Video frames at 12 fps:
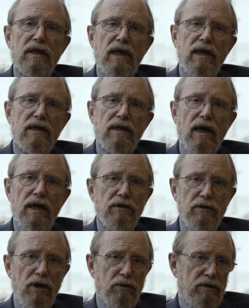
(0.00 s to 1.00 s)
And I
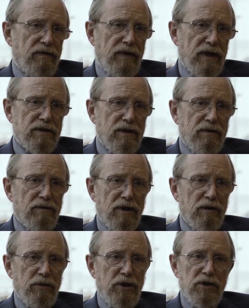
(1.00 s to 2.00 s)
don't know if that's
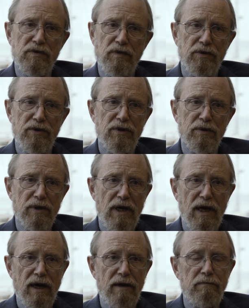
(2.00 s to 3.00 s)
going to be useful to you or
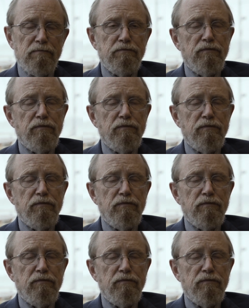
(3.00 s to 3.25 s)
not,